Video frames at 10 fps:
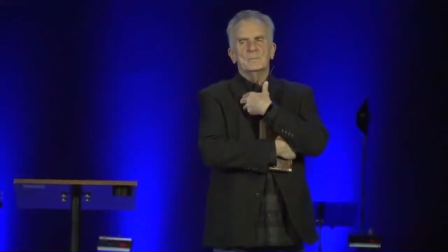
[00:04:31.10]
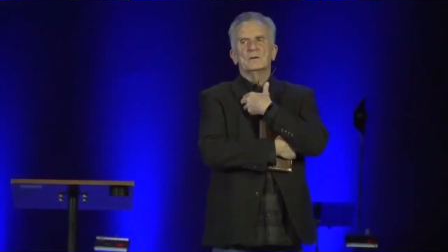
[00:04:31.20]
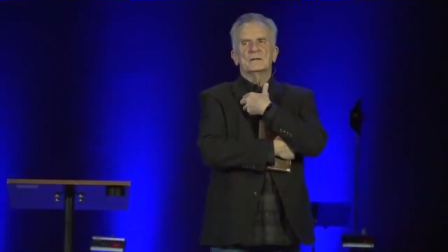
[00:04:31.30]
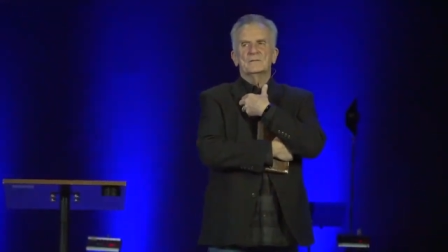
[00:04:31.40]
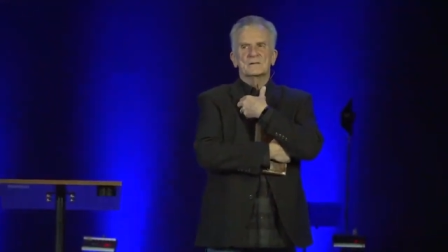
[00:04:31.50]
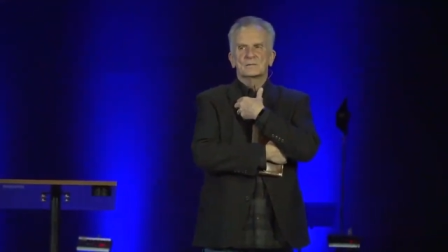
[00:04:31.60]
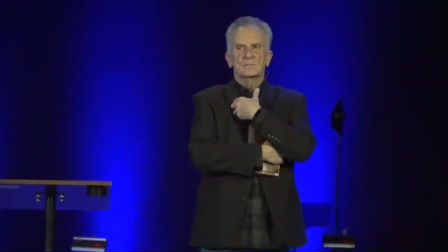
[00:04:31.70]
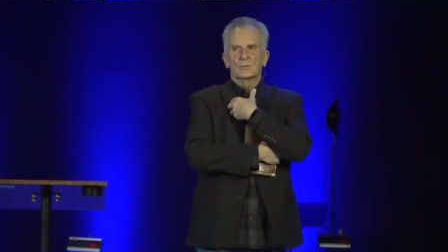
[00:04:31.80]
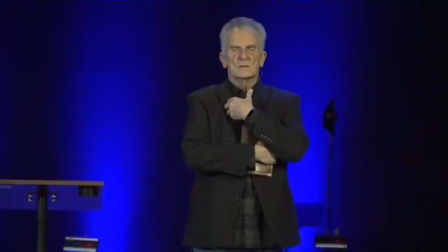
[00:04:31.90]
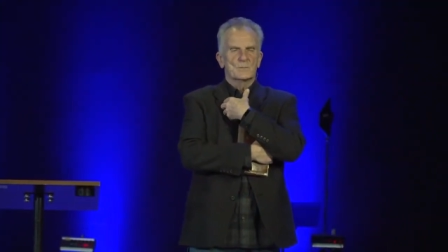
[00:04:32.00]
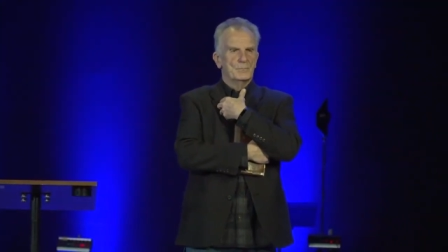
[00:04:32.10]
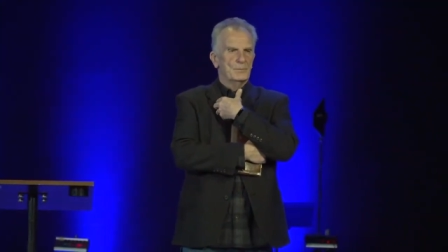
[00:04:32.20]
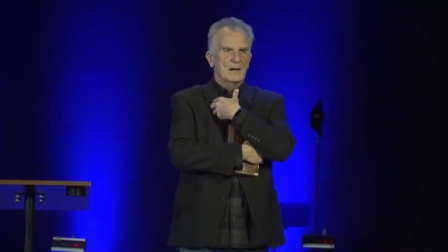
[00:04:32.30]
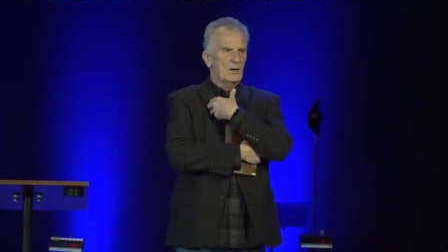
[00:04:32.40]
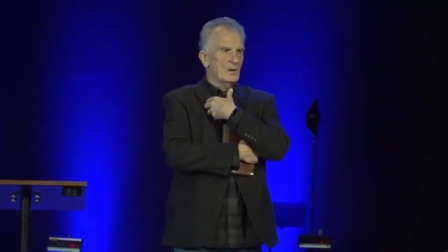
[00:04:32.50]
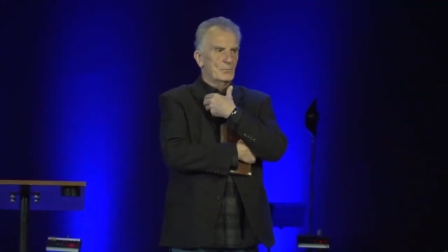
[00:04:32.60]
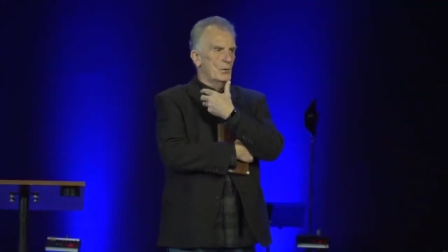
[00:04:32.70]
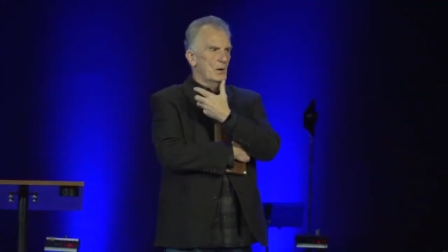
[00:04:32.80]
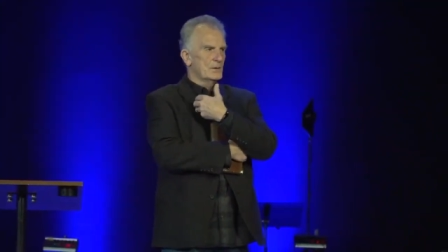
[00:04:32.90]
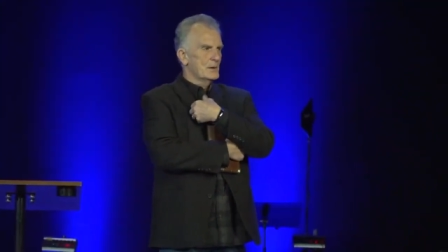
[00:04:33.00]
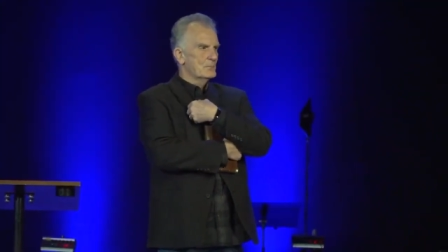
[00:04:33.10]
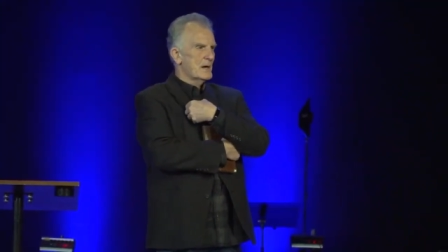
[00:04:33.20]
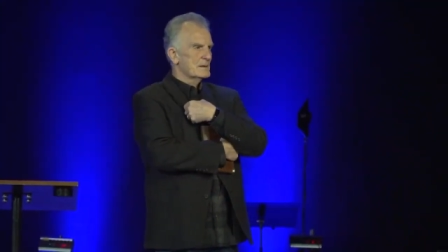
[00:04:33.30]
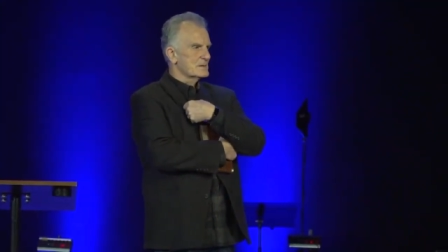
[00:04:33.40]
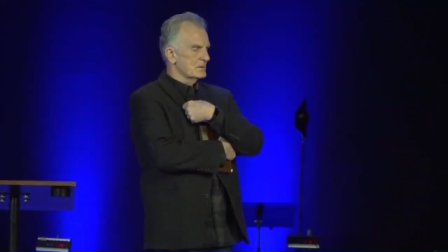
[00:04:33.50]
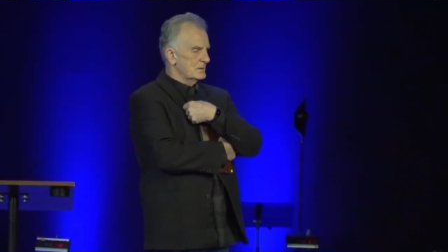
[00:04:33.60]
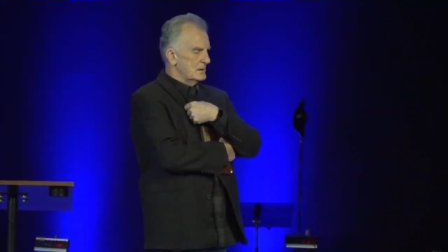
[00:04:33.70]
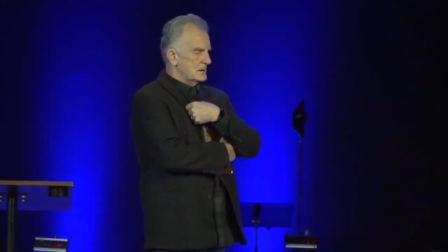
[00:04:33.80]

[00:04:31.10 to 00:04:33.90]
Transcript: believe is, was Paul, Paul the Apostle,